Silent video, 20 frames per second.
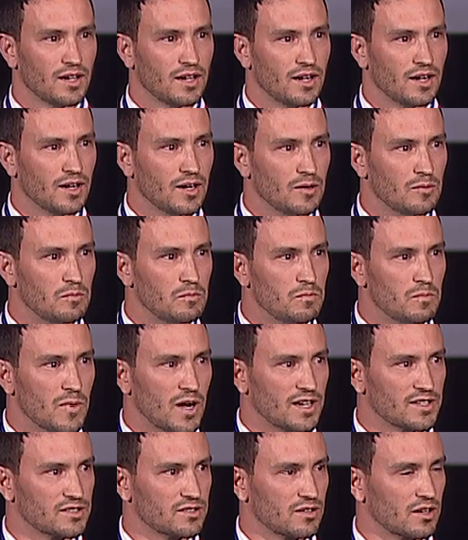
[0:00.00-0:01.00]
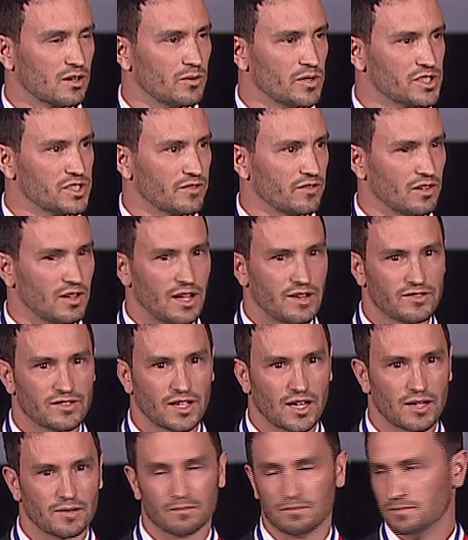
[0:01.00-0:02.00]
I started Wish of a
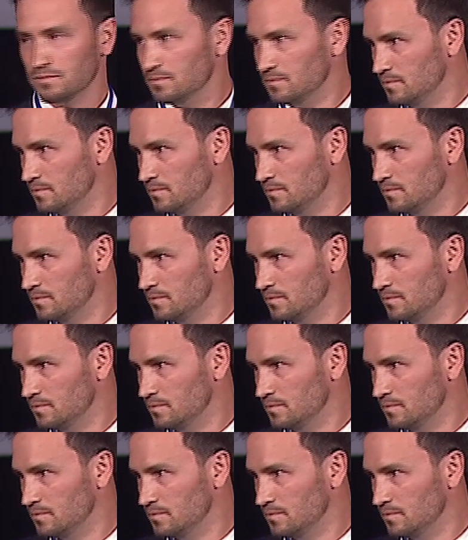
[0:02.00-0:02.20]
Lifetime,